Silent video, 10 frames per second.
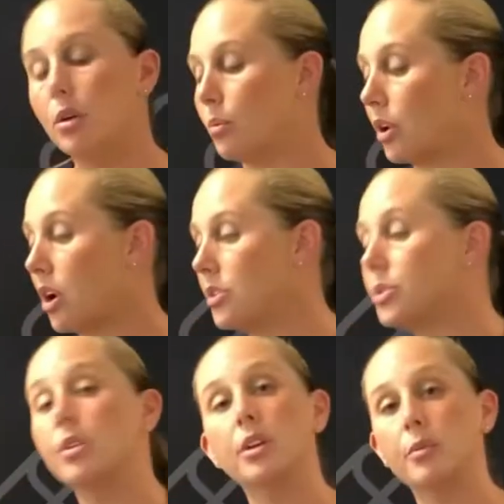We're
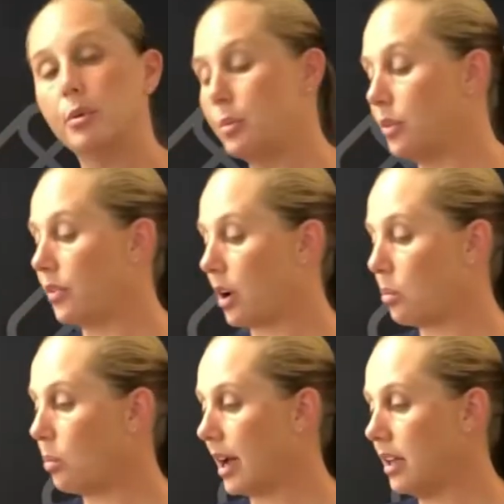also going to remove our
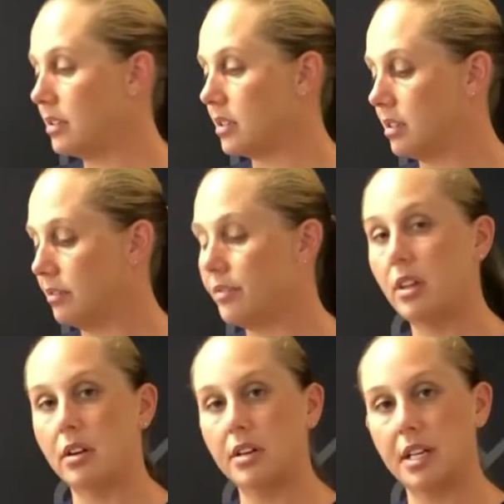white
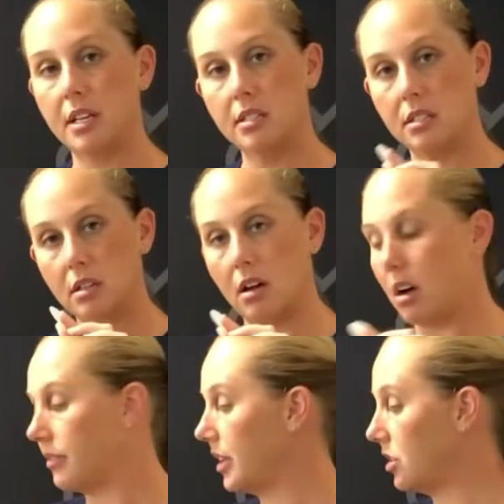flutter disc
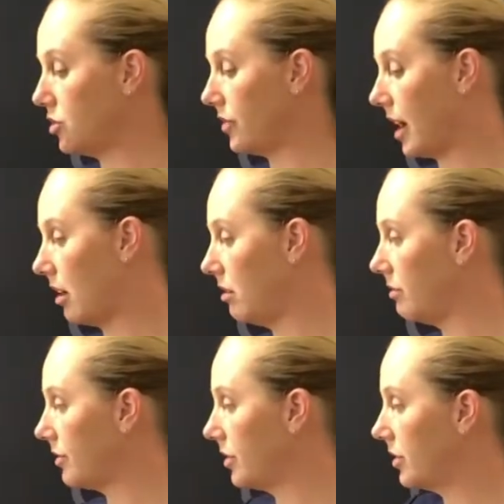off each valve
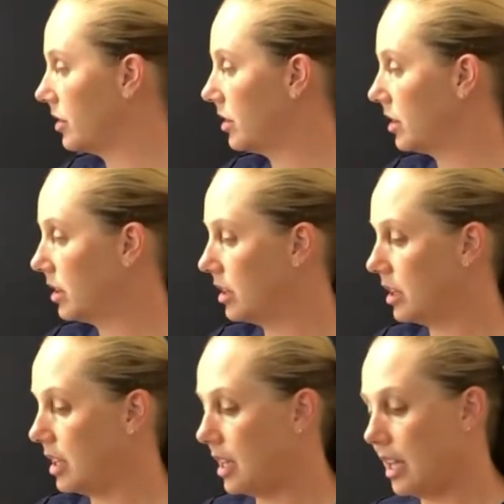
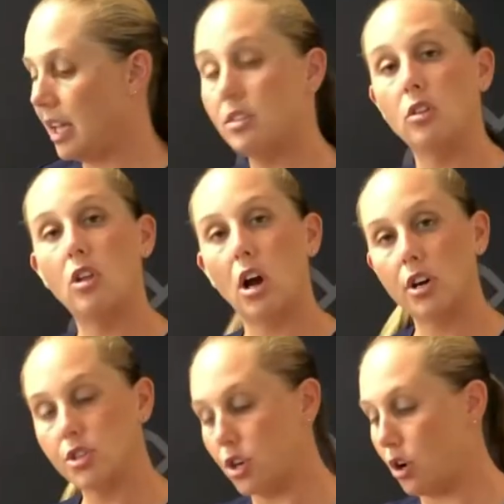and the
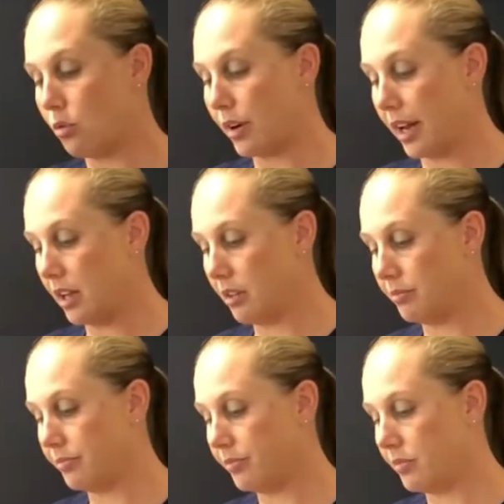large O-ring
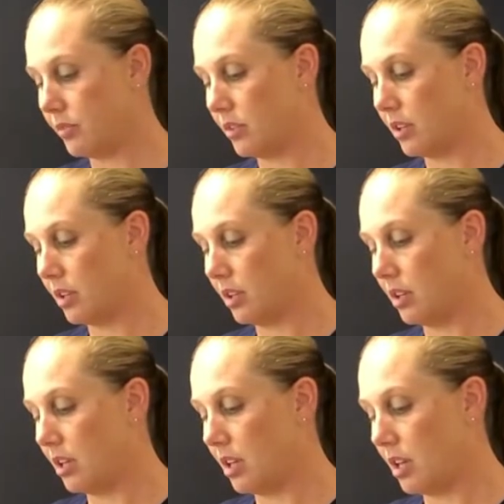
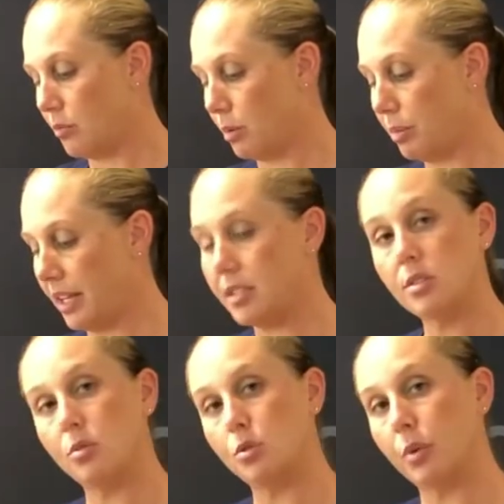and replace
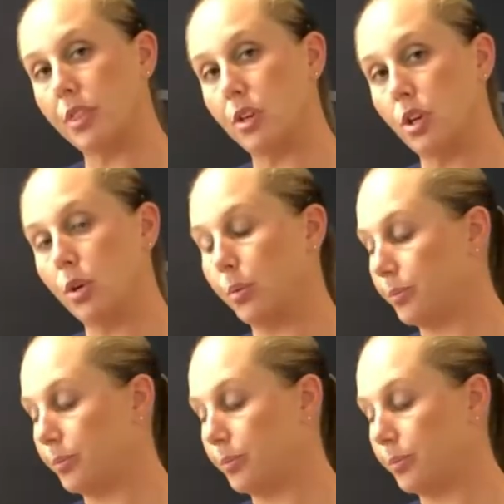those with the new.